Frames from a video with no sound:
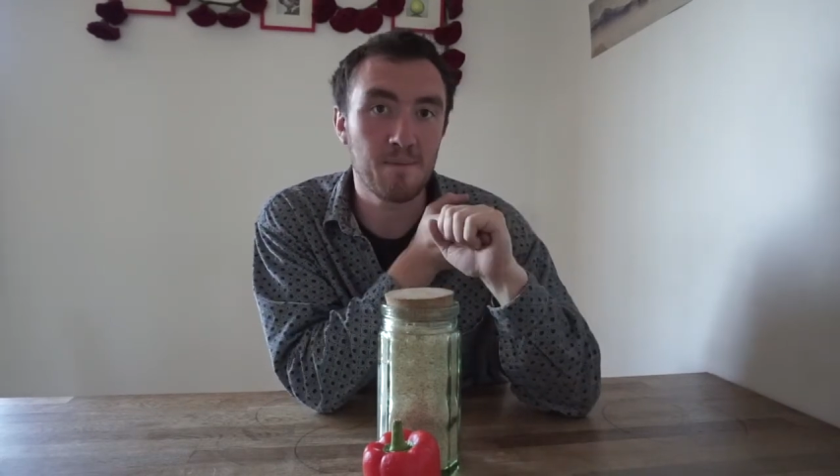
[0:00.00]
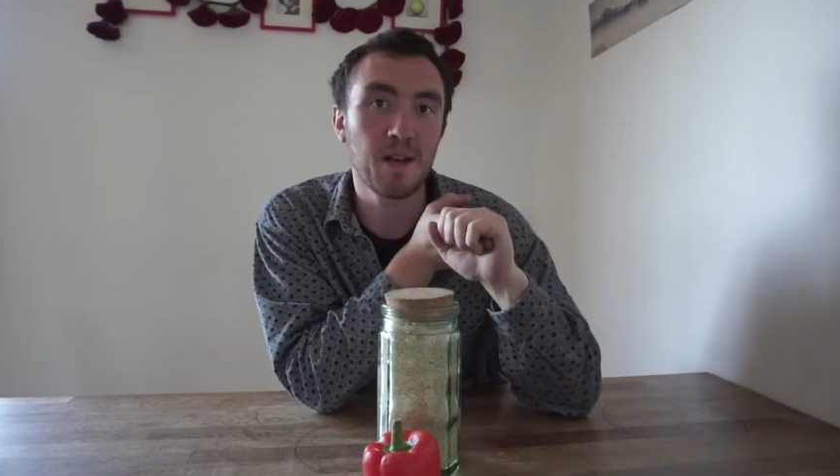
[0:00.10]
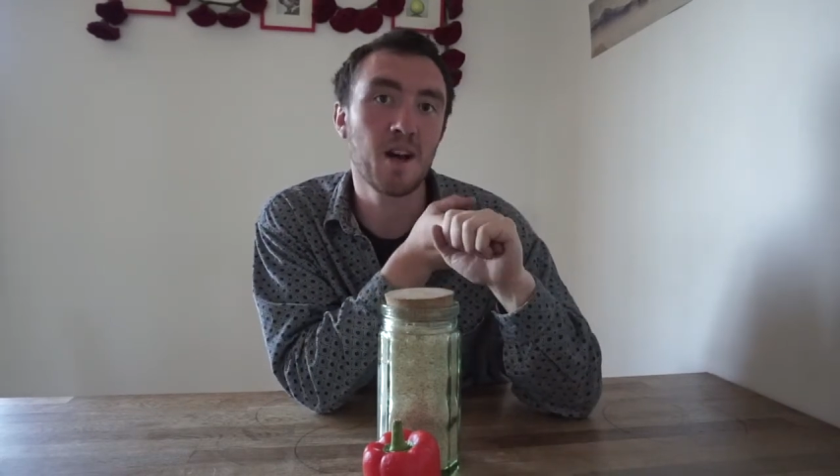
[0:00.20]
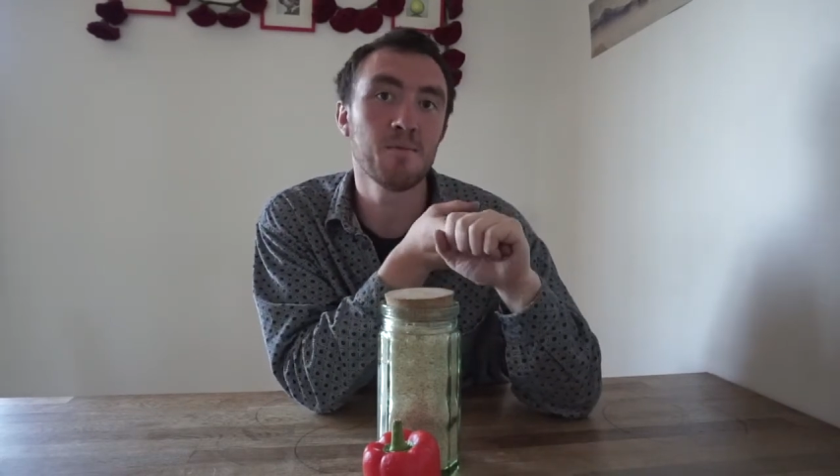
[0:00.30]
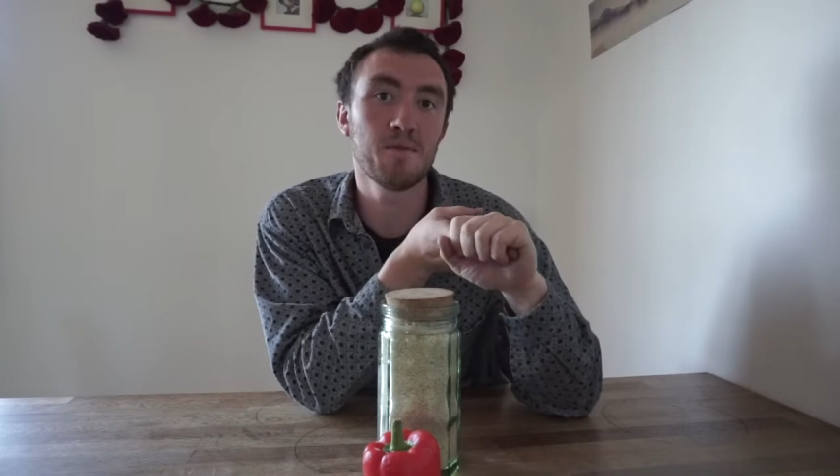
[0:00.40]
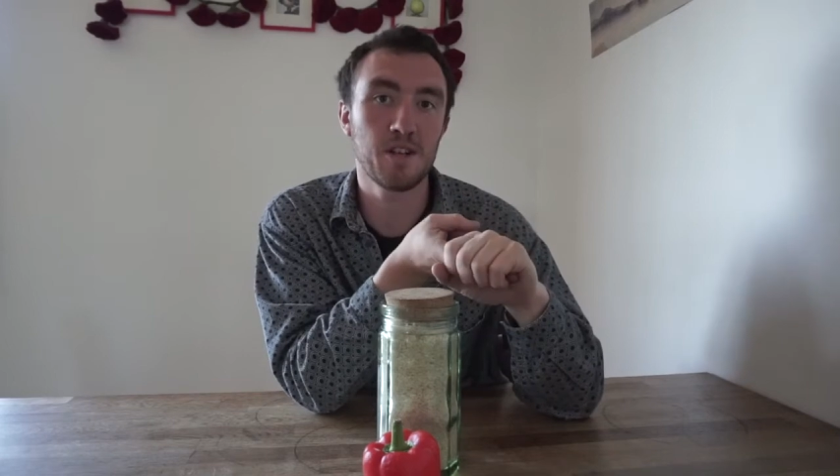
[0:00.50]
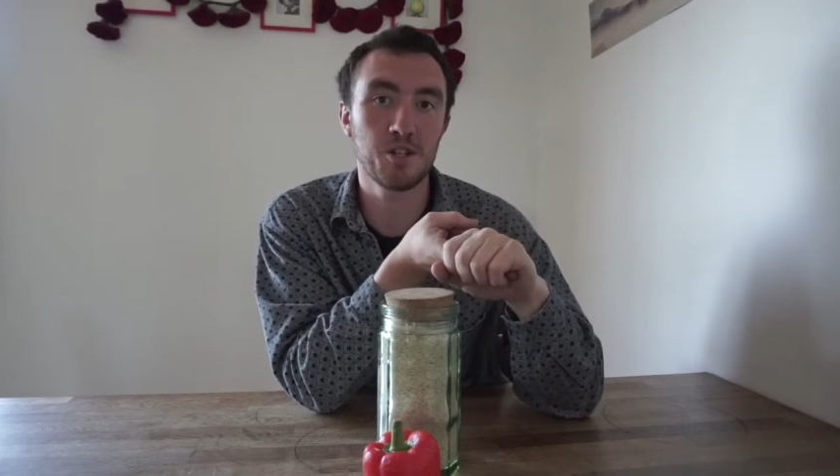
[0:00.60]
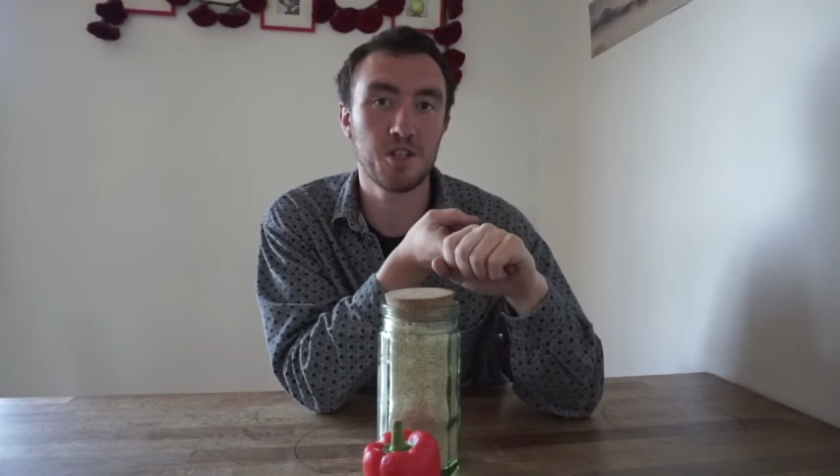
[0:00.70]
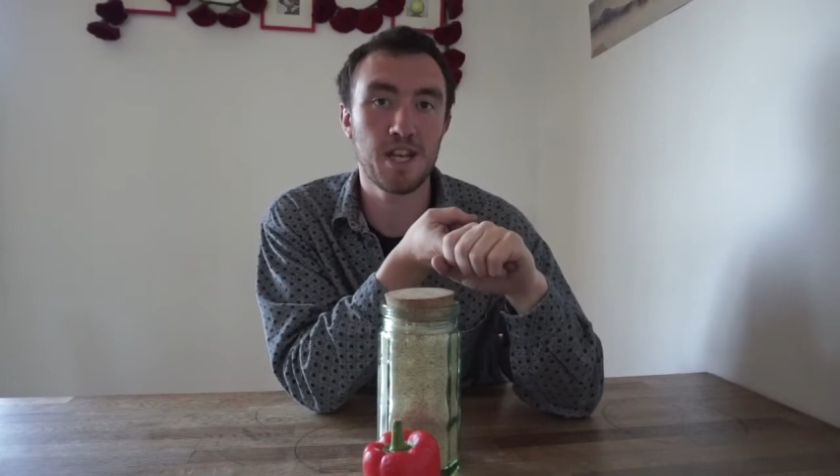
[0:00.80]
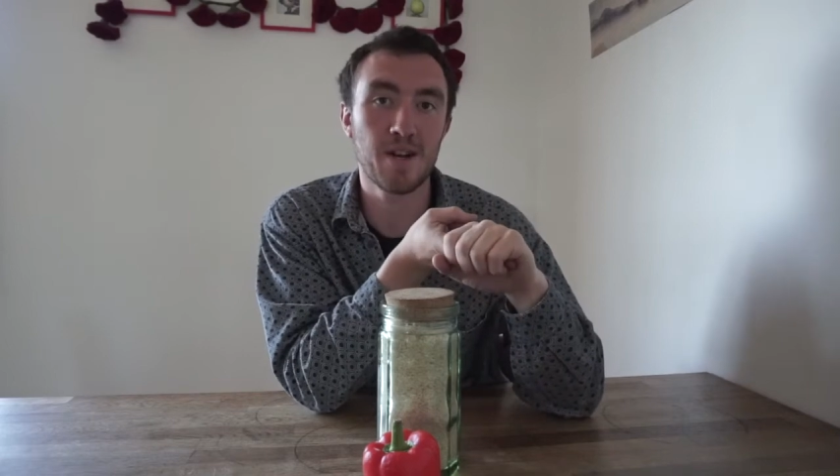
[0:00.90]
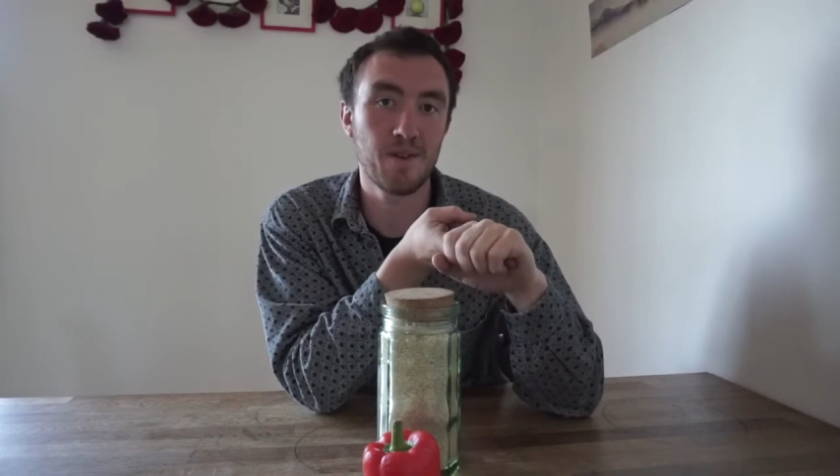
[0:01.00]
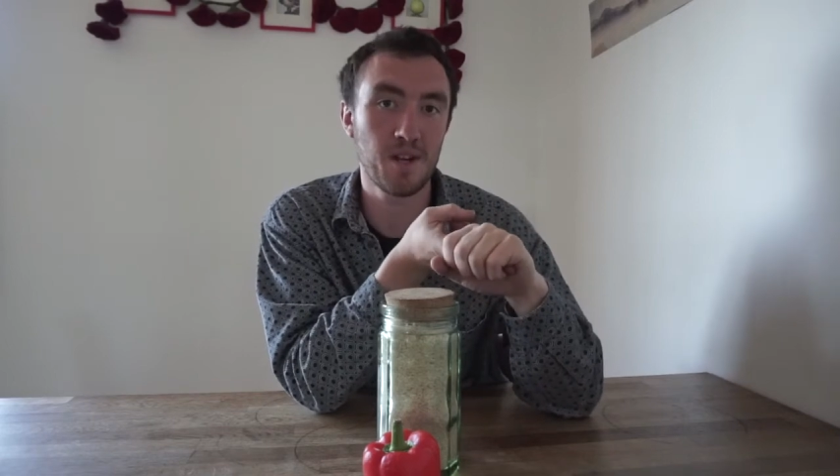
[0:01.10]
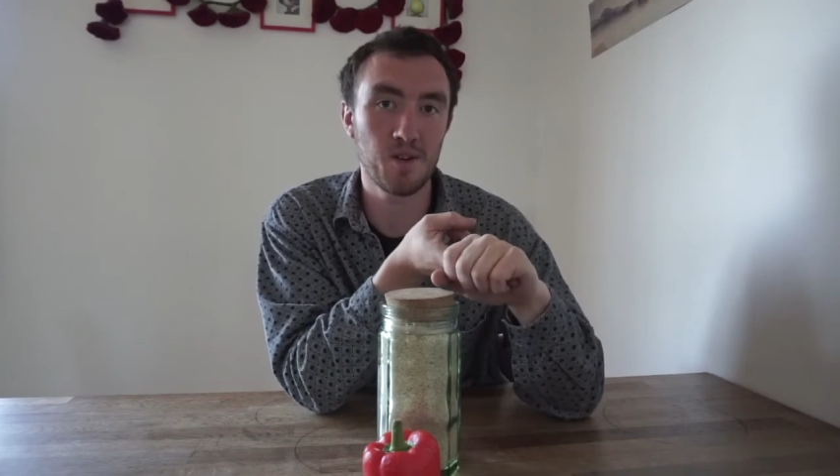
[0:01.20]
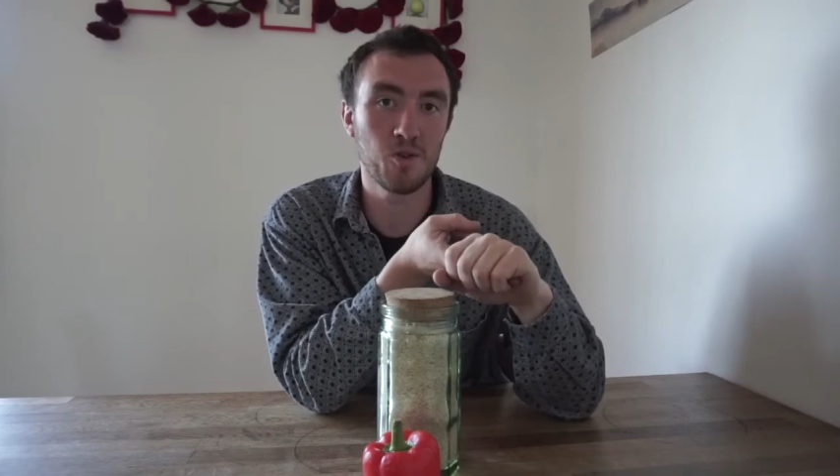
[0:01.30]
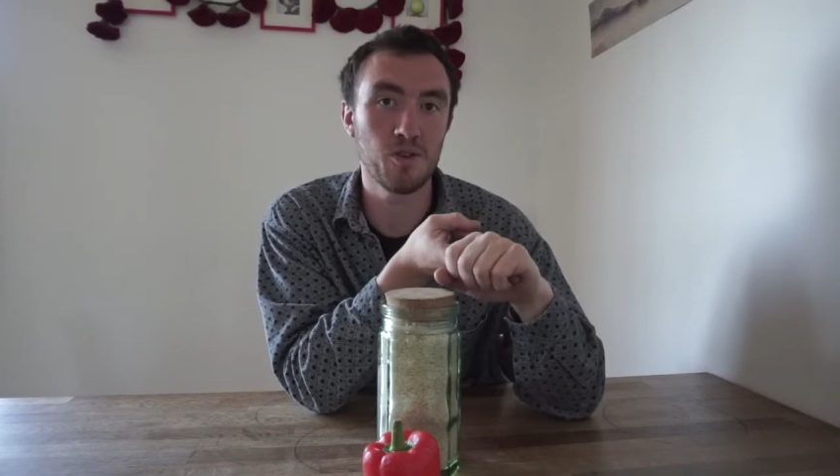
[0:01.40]
become a
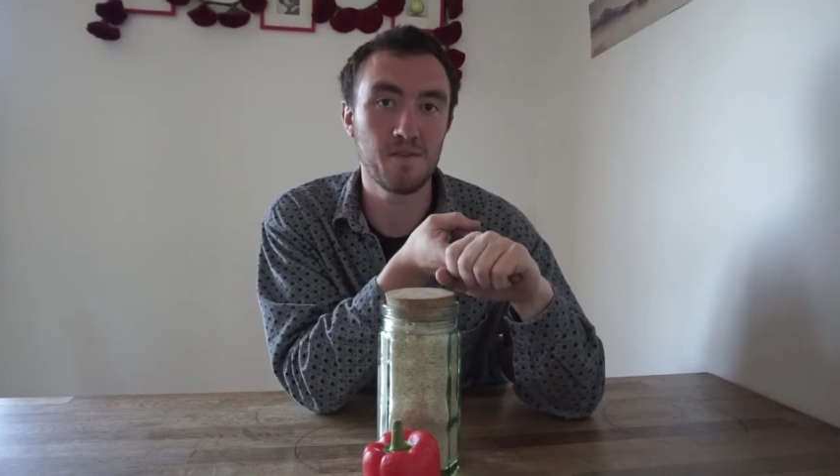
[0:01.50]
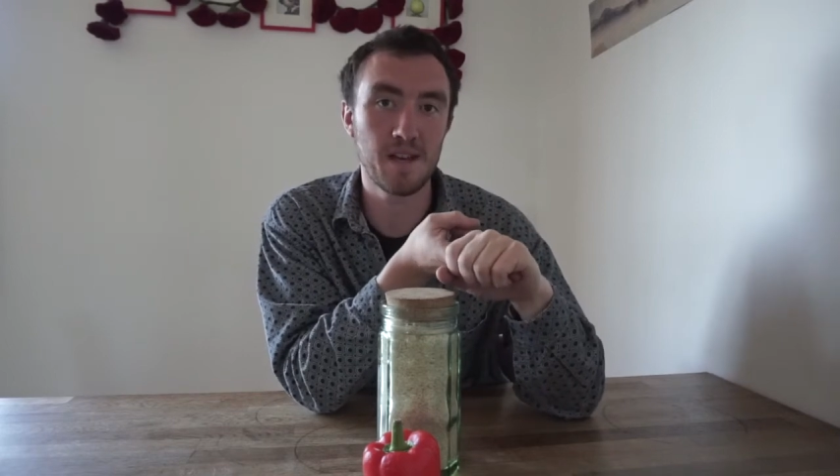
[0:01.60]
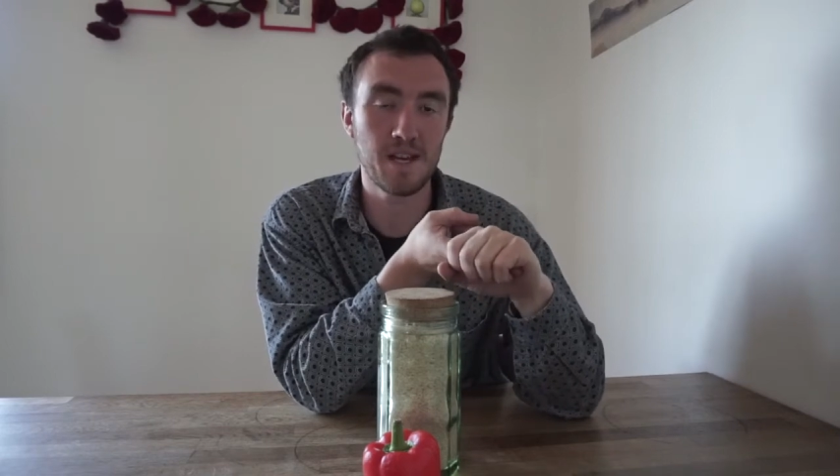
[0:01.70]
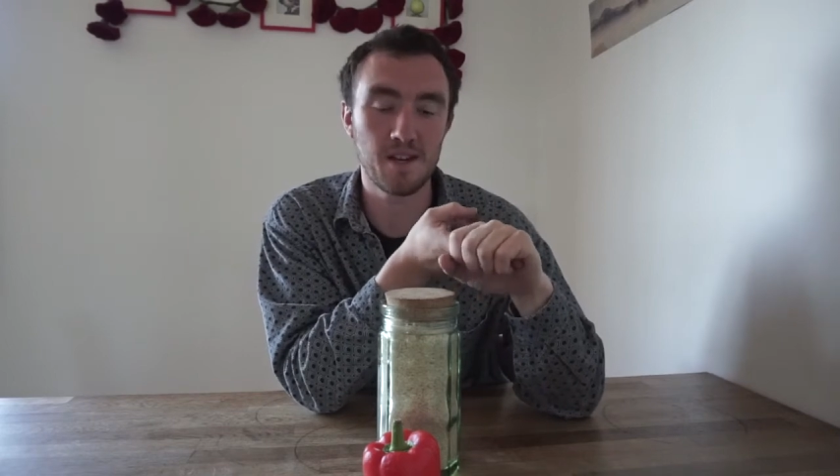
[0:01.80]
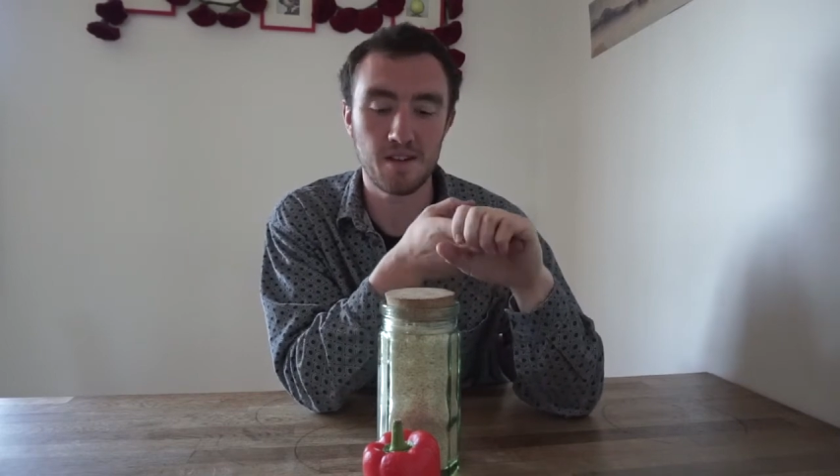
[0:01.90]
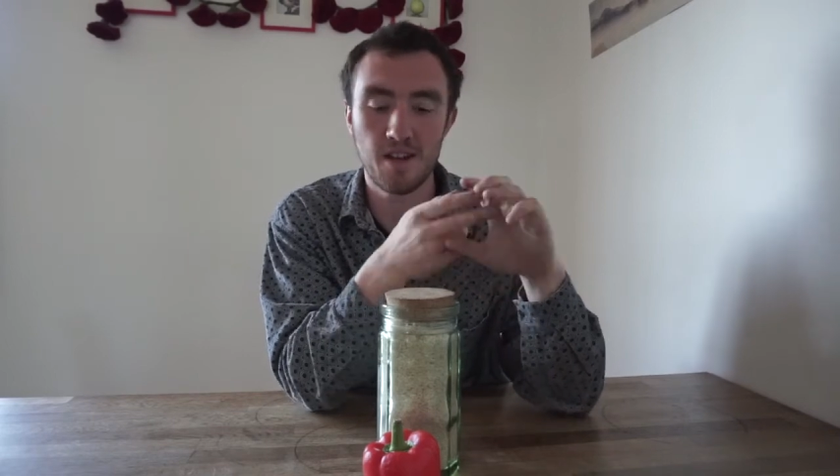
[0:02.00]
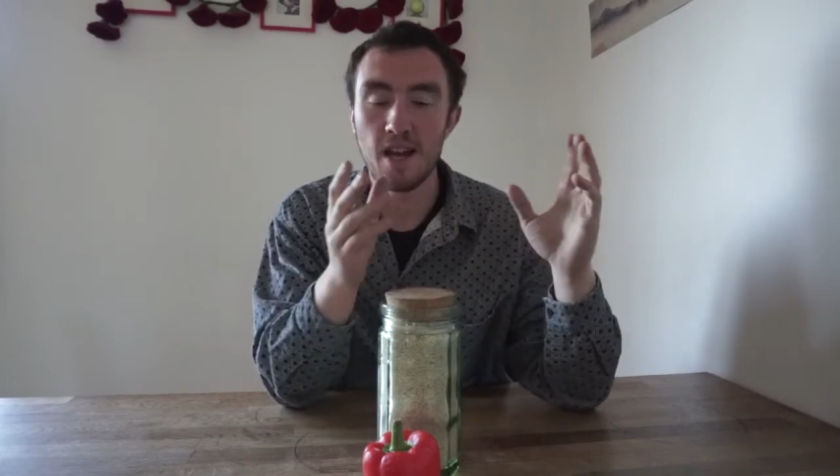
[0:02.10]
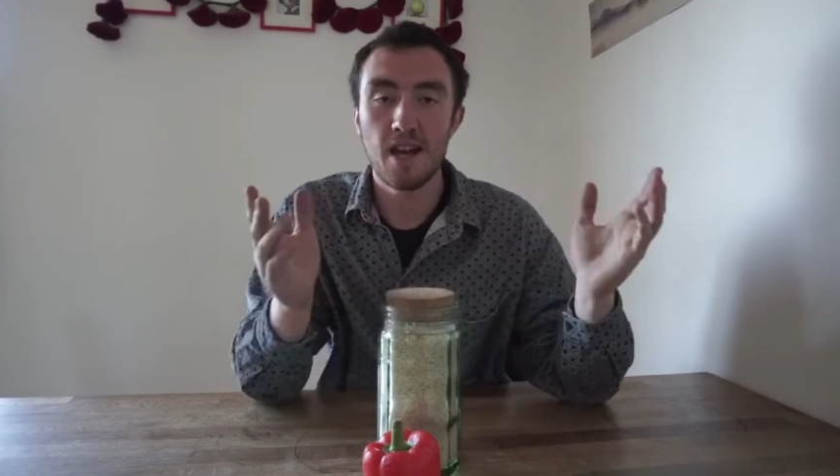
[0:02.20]
vegetarian or a vegan.